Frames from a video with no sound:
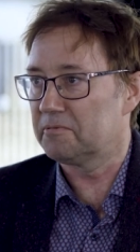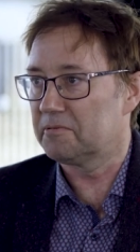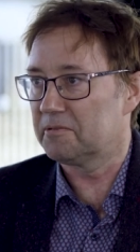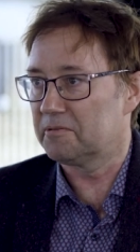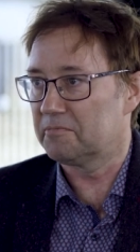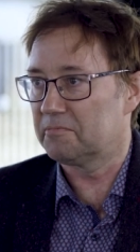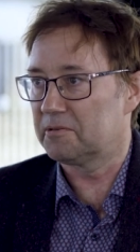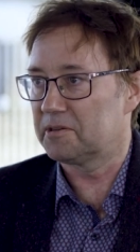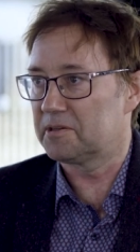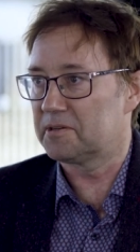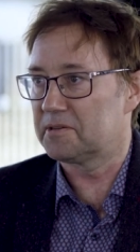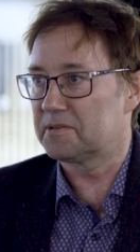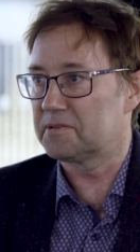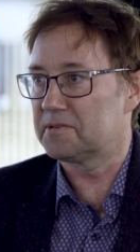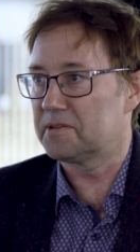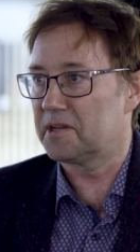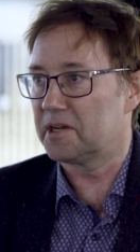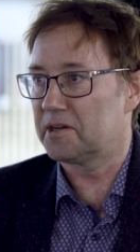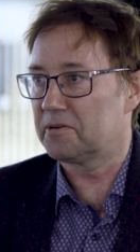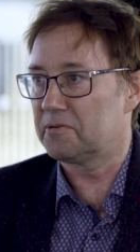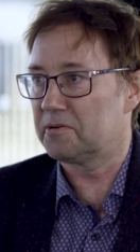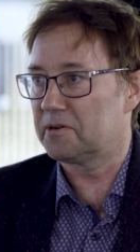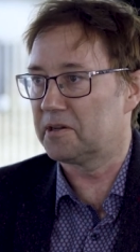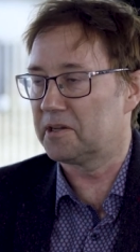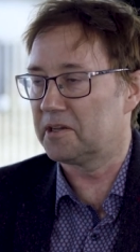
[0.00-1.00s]
which is
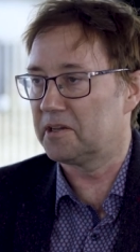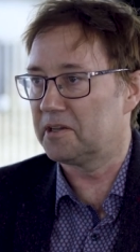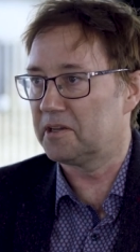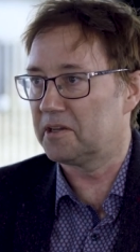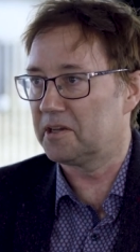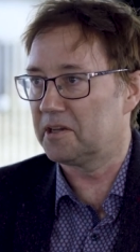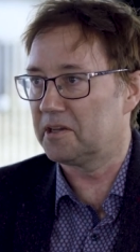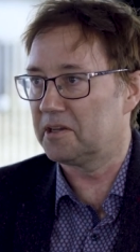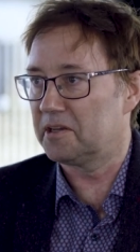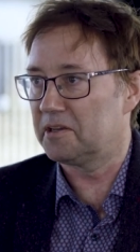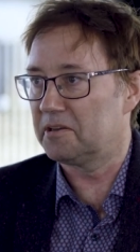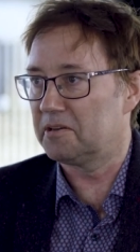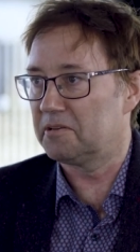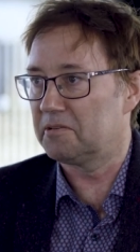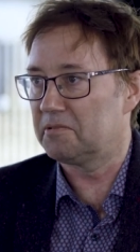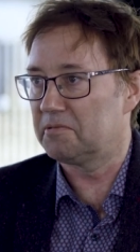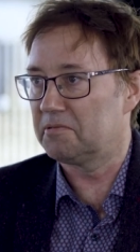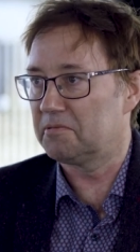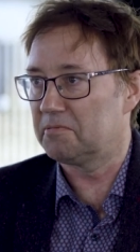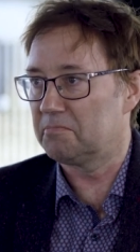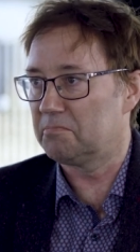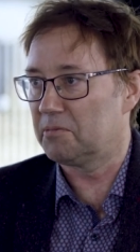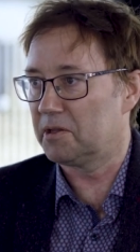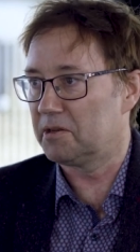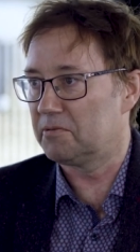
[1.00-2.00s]
now
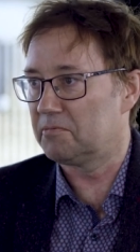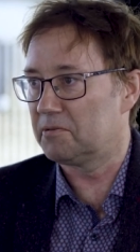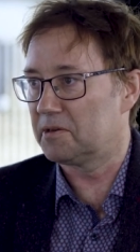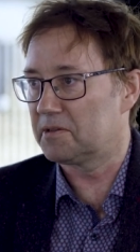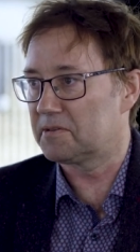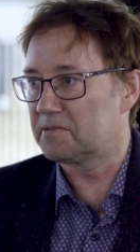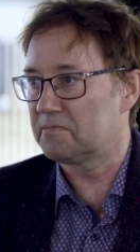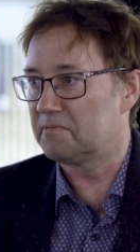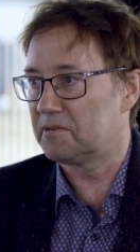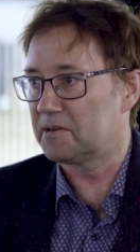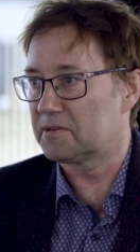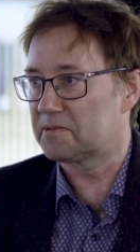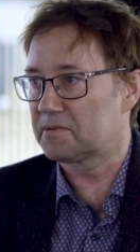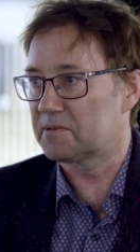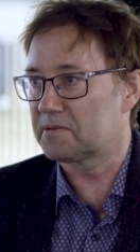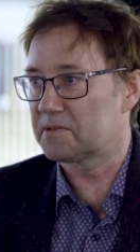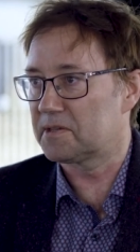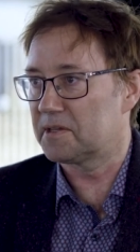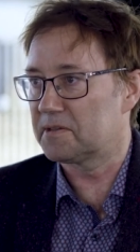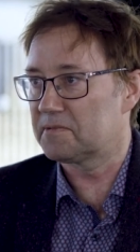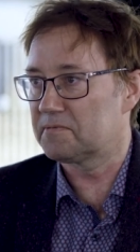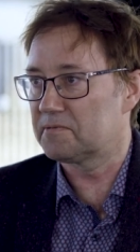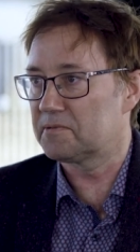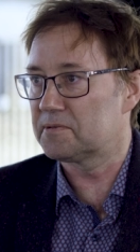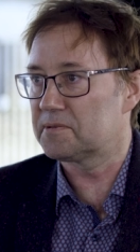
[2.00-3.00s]
in many ways a very
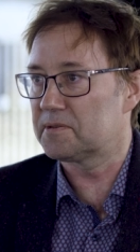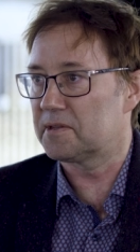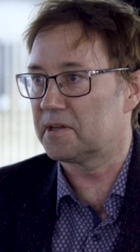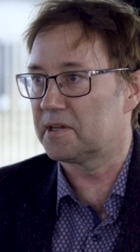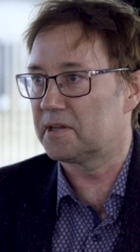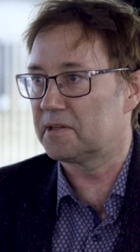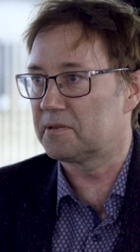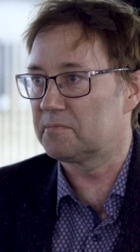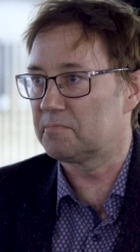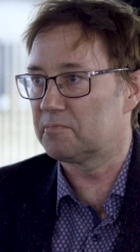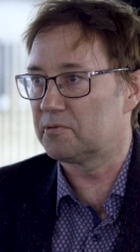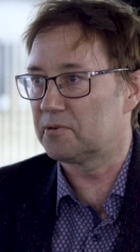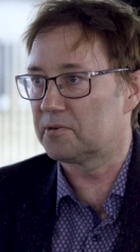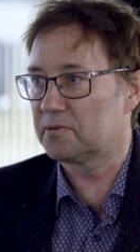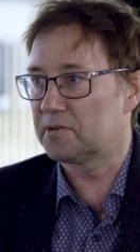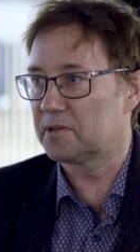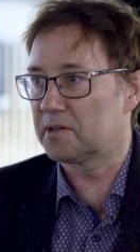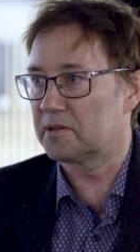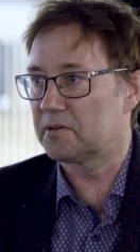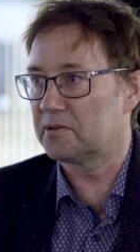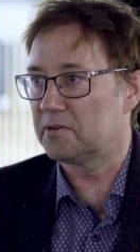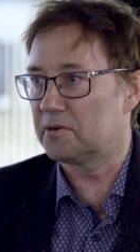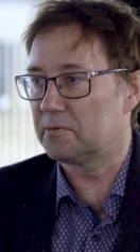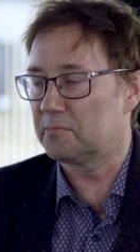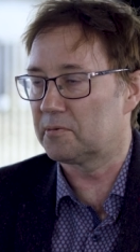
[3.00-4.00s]
successful state, both
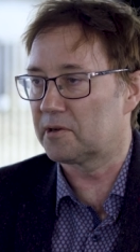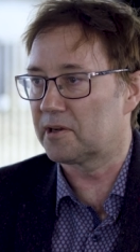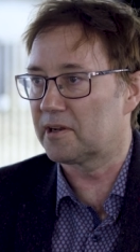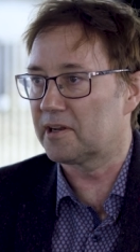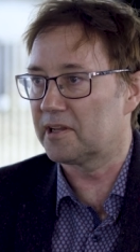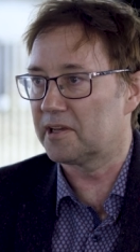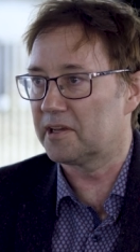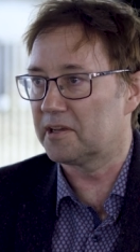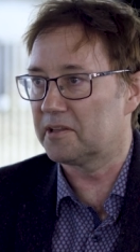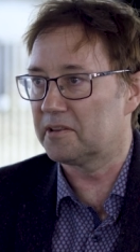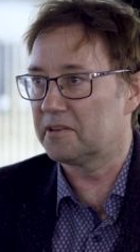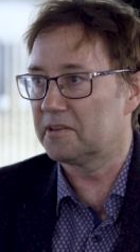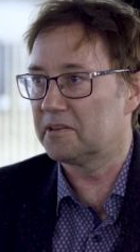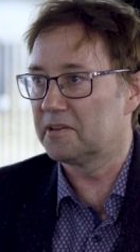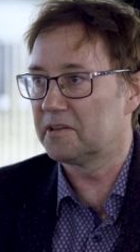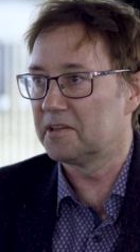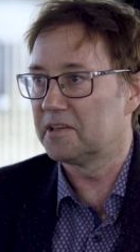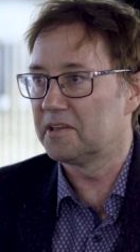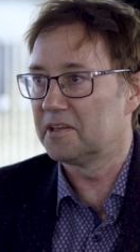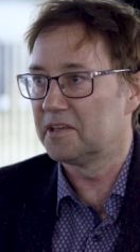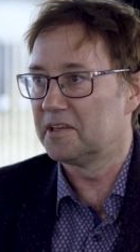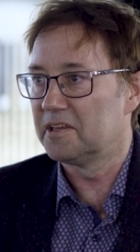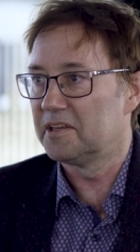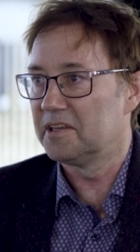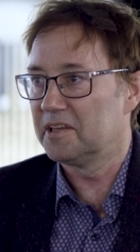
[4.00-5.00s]
economically and
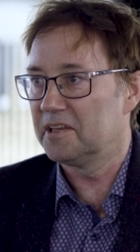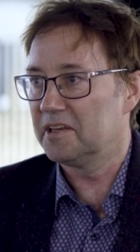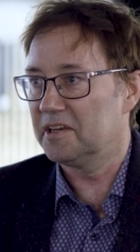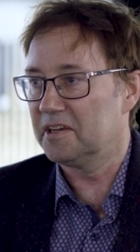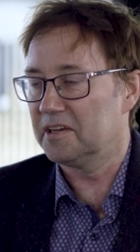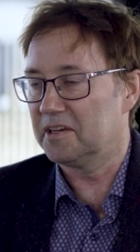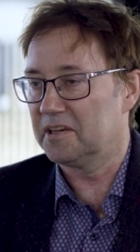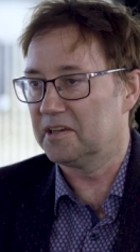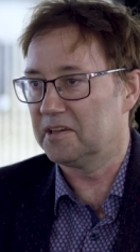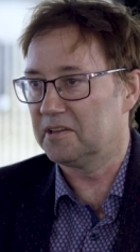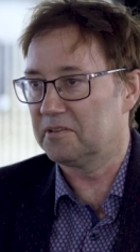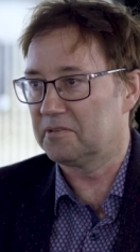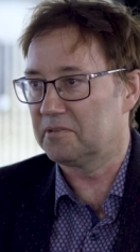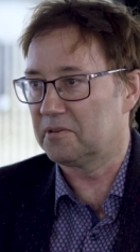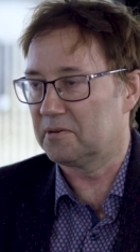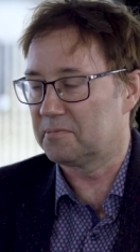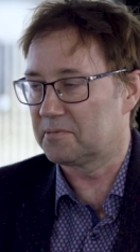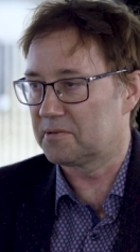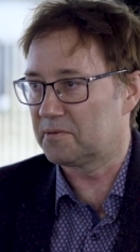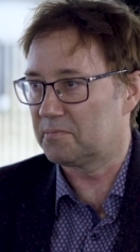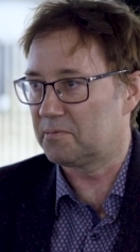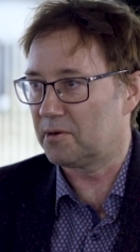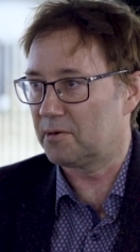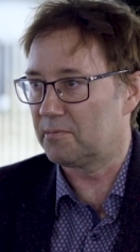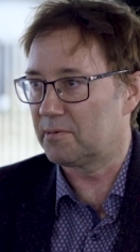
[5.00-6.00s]
in
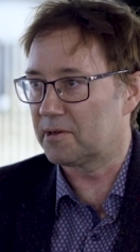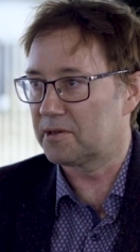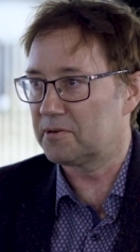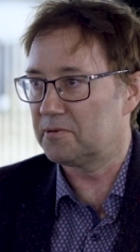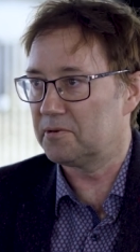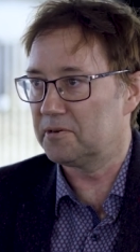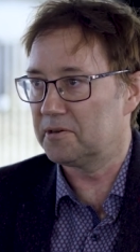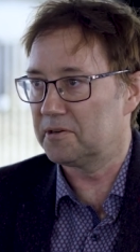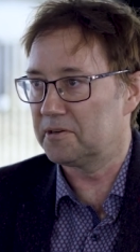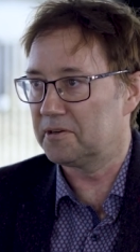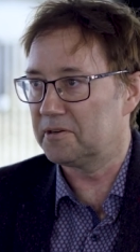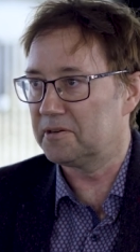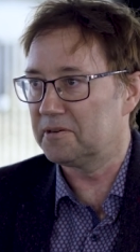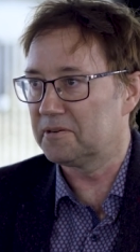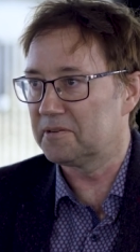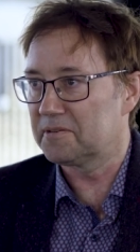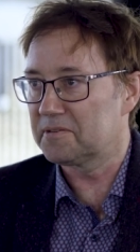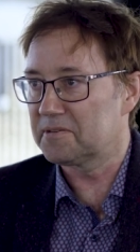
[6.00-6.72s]
terms of public order.